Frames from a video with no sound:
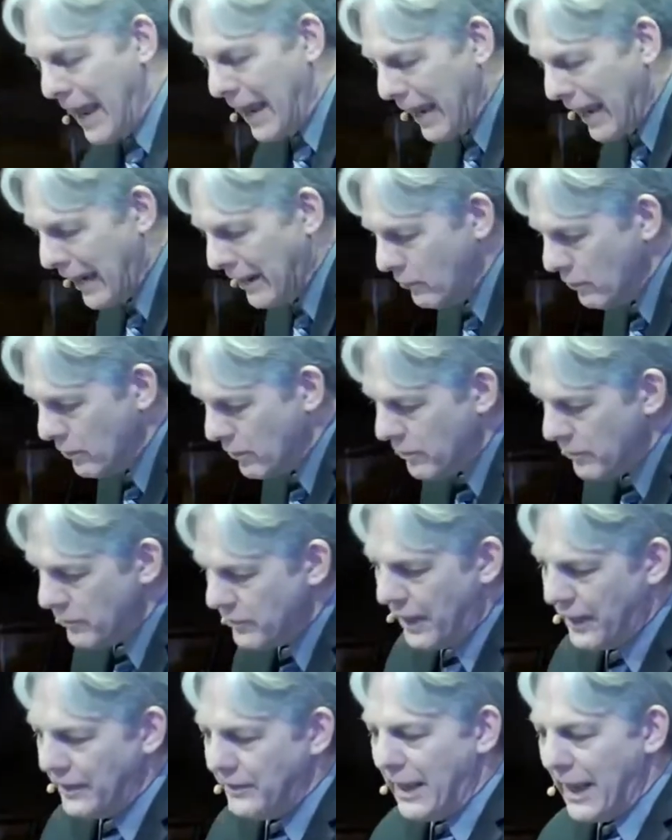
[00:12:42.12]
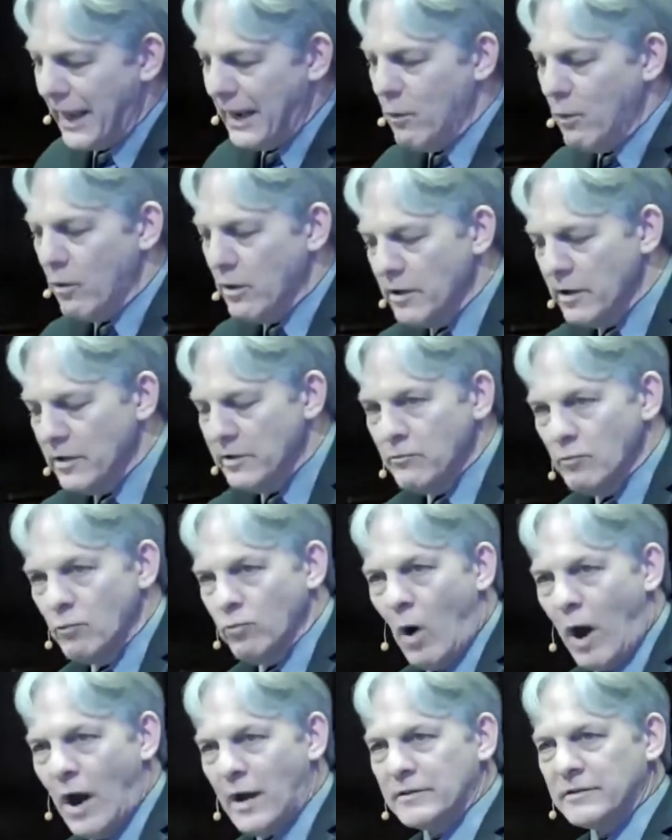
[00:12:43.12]
and then they
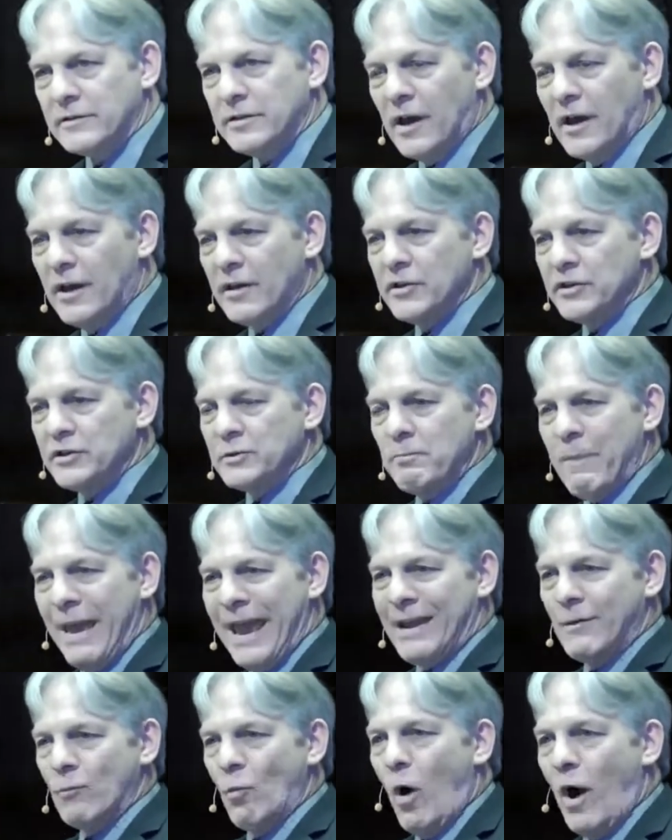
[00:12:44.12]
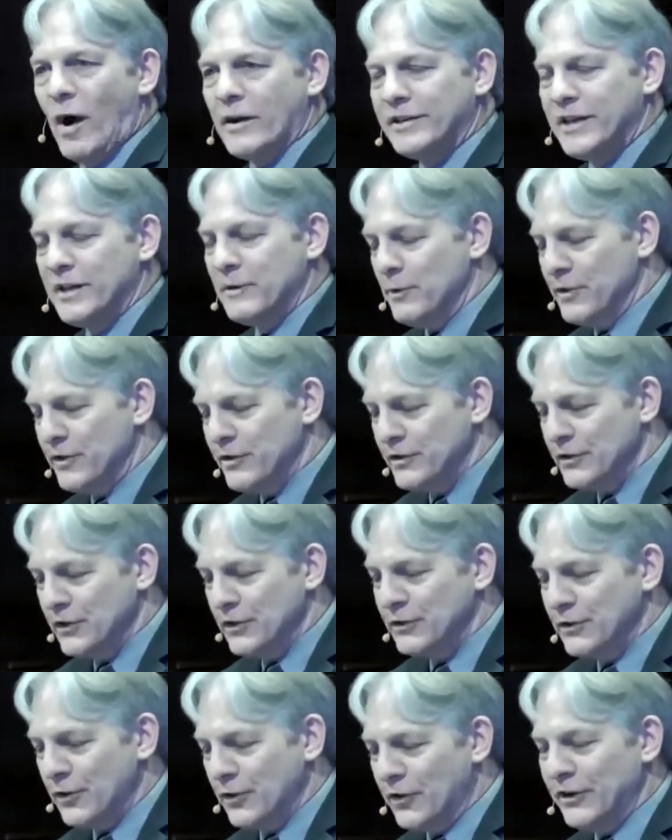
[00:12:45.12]
walked. Uh, this man walked in with
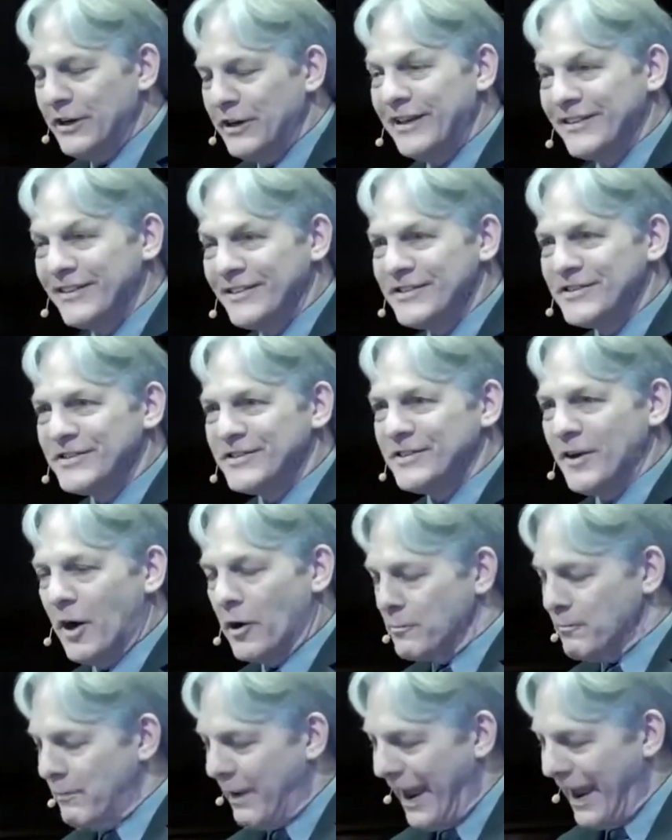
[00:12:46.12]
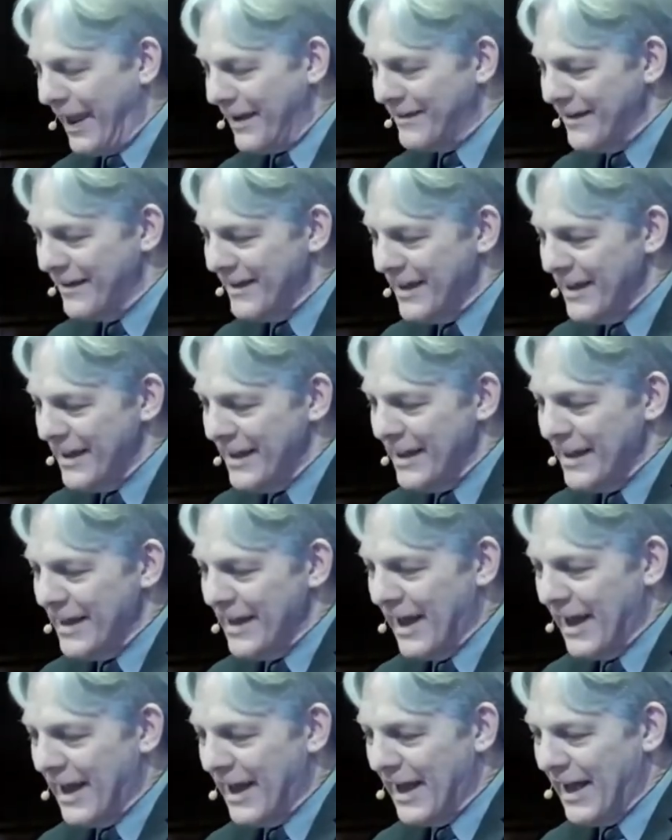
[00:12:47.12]
his attorney, this young man,
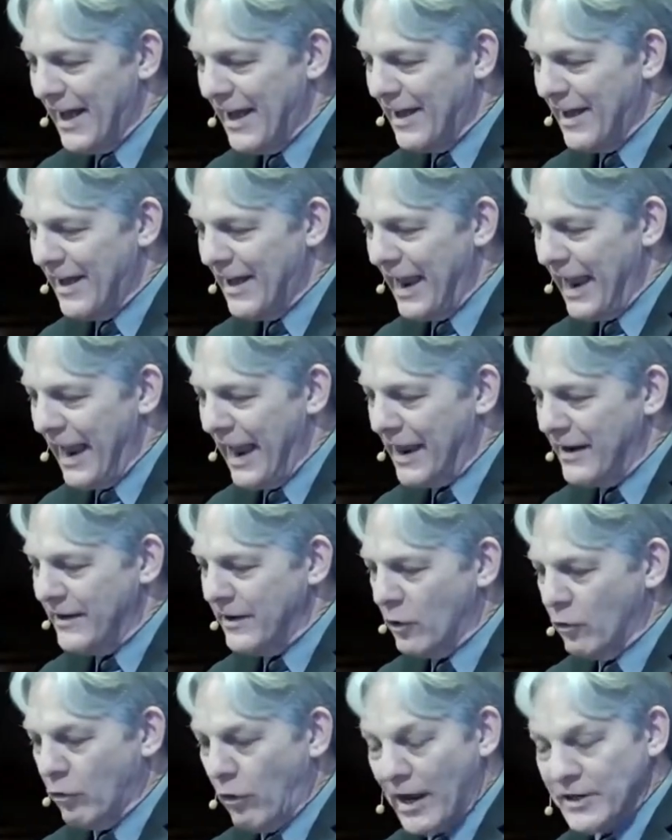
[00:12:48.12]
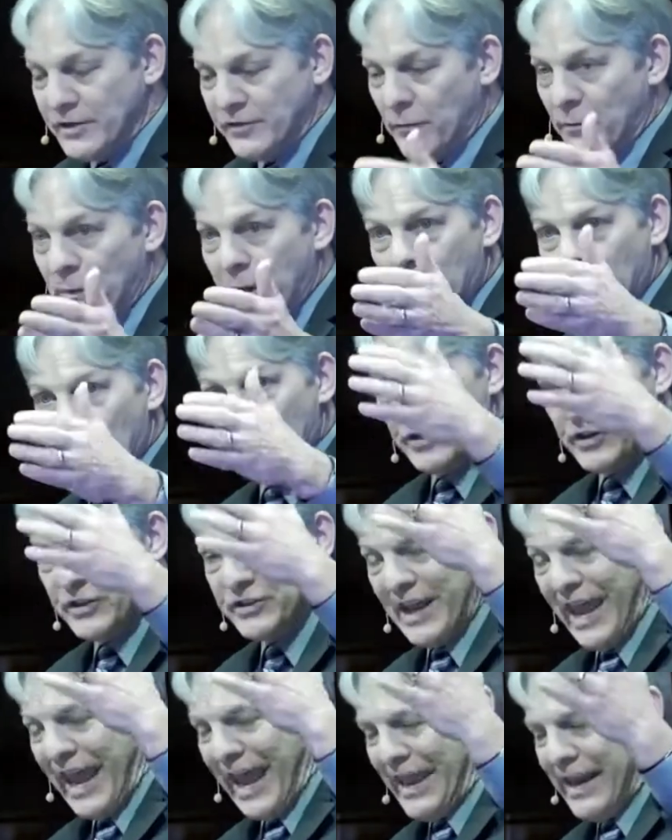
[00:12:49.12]
uh, and across from him were
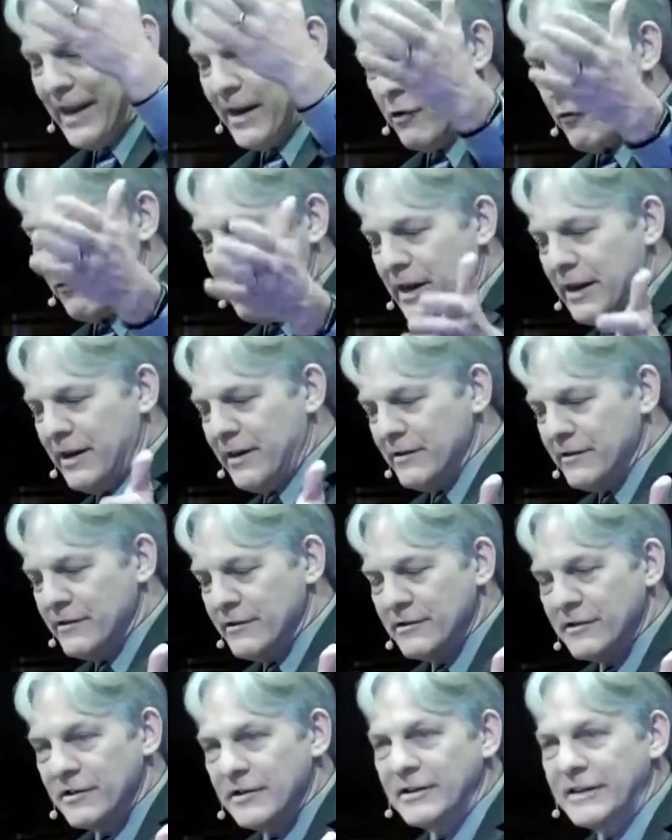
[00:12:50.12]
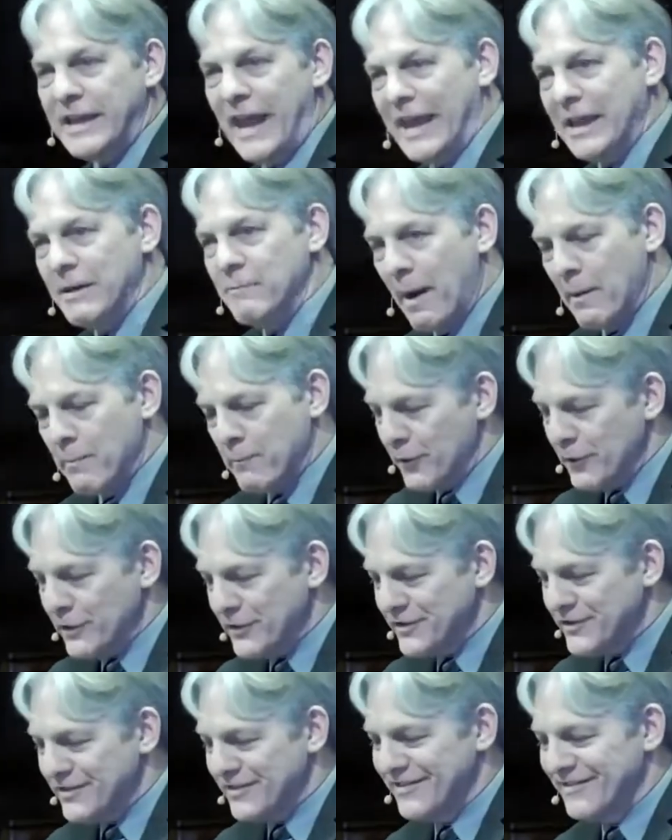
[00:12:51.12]
this angry gang
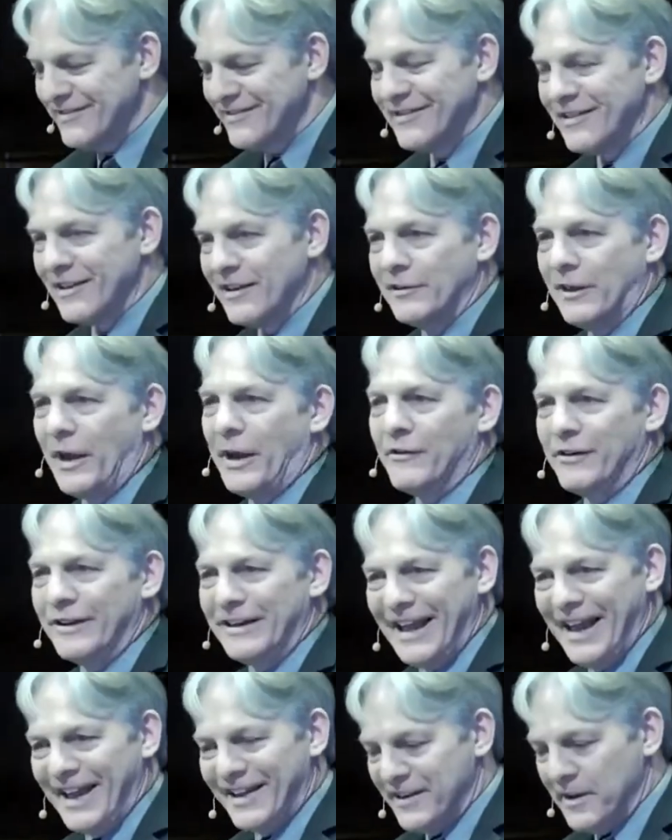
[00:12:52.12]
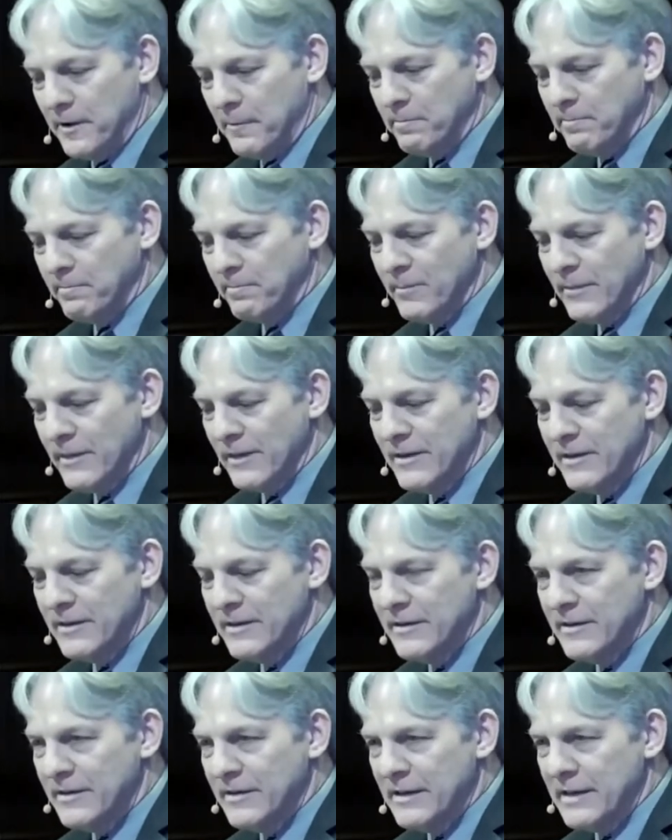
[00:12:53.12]
members glaring at him.
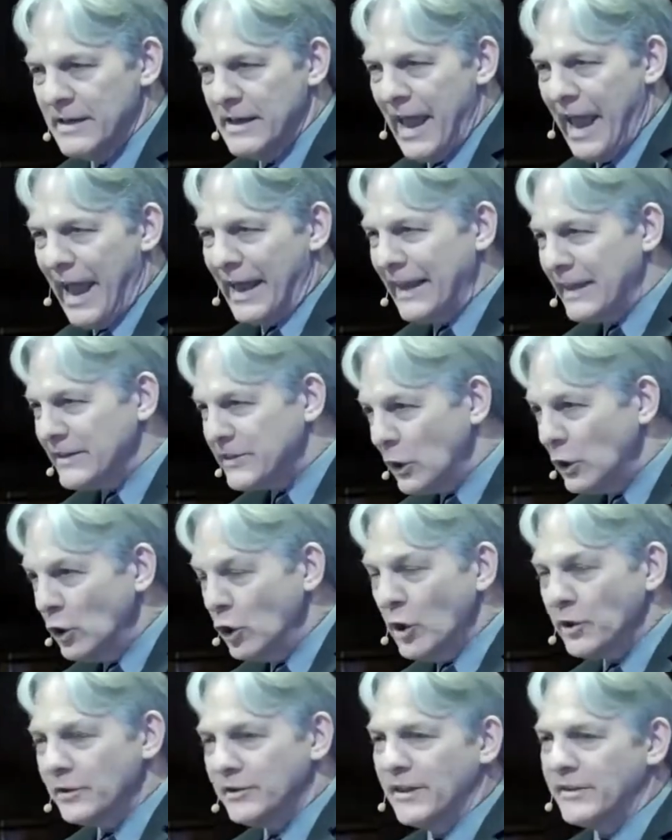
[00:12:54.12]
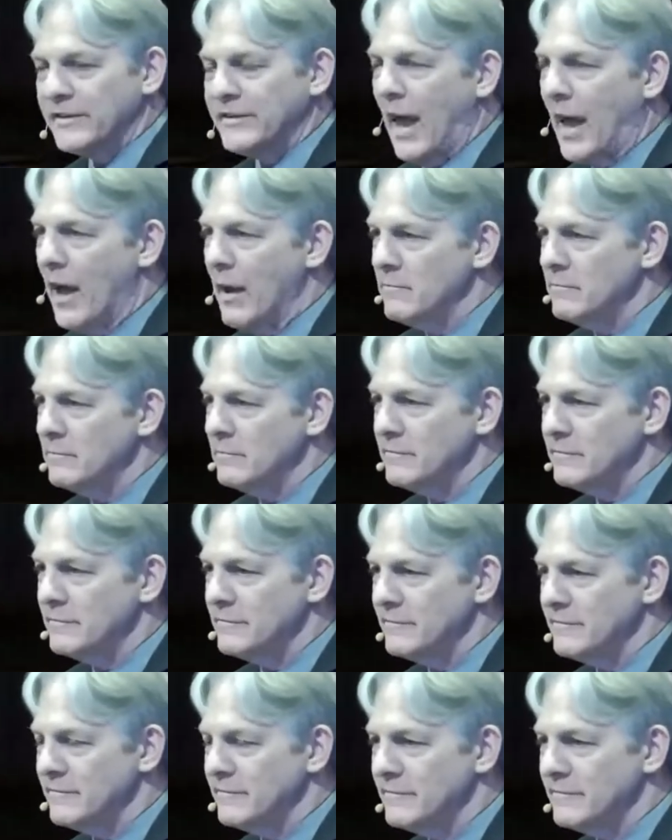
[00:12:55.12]
And as he looked at them,